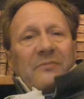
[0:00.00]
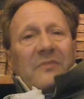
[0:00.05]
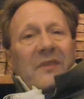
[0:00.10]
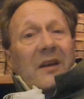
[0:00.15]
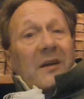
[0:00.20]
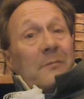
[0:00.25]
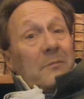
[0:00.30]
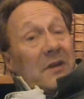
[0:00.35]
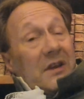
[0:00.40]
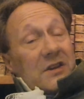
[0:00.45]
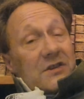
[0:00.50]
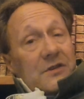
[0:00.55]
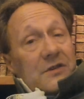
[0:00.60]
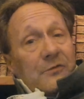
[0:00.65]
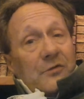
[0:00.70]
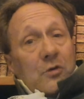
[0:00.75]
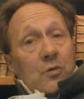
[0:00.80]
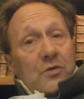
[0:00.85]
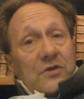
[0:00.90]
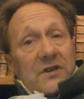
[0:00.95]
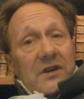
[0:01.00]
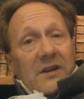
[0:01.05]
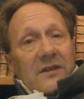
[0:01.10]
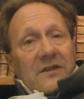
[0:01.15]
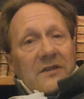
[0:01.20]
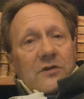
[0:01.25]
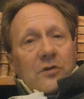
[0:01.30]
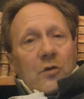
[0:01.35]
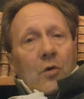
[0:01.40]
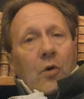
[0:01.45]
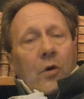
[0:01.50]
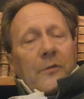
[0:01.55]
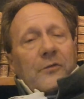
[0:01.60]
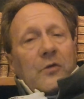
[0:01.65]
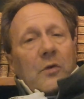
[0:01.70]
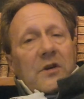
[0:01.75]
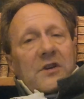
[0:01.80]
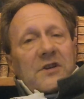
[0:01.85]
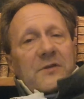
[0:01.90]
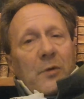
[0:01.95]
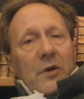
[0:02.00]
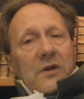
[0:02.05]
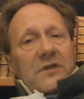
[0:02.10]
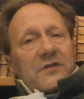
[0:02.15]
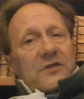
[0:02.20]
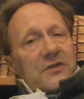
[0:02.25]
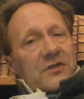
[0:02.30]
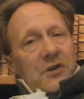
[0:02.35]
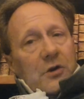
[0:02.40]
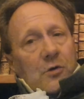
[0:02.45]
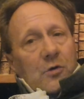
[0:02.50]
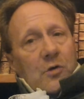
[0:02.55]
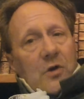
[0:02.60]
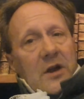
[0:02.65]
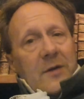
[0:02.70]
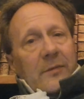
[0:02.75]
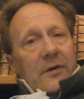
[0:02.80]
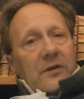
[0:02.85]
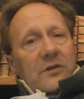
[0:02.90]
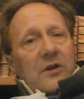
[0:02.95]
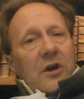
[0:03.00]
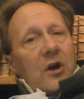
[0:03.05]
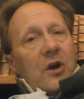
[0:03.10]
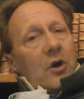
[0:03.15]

Because if you didn't, or if you expressed disagreement,